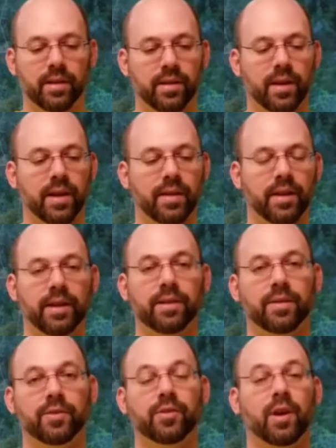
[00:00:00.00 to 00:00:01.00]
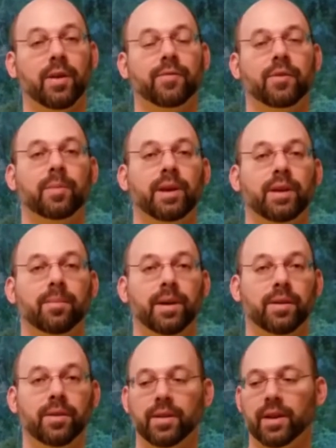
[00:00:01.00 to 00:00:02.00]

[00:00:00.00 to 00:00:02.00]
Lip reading: I like the softer meat better